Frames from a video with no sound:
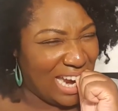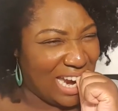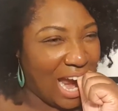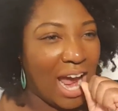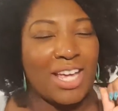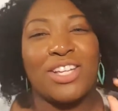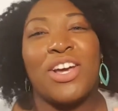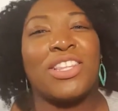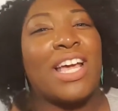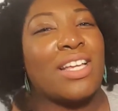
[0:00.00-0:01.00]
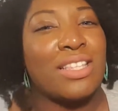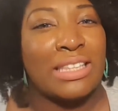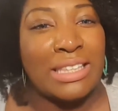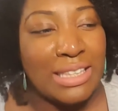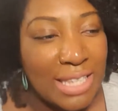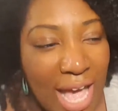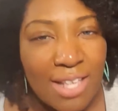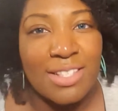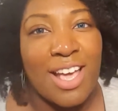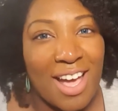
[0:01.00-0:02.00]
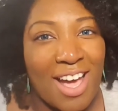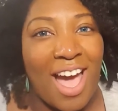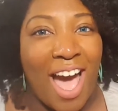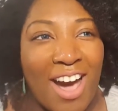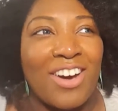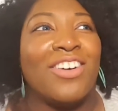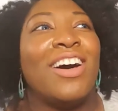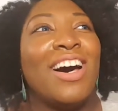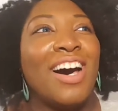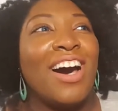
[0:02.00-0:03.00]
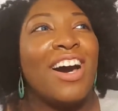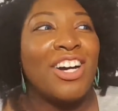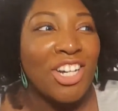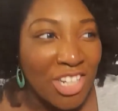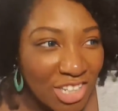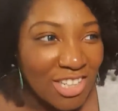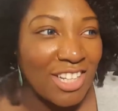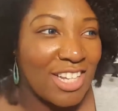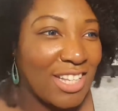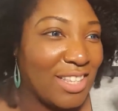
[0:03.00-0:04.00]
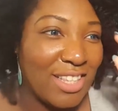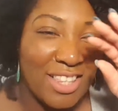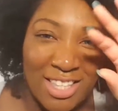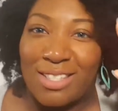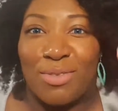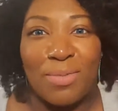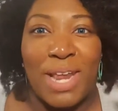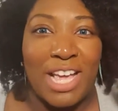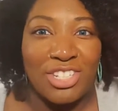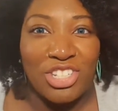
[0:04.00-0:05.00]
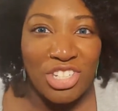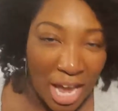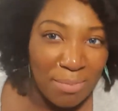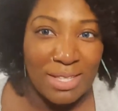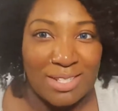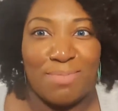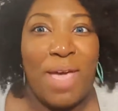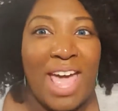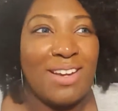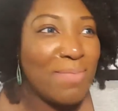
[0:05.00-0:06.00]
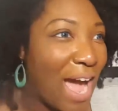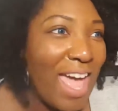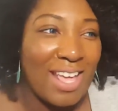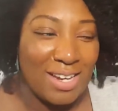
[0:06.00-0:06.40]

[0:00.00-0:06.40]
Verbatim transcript: Mm. You know, like, that's how good looking this woman has shaped this man in my head.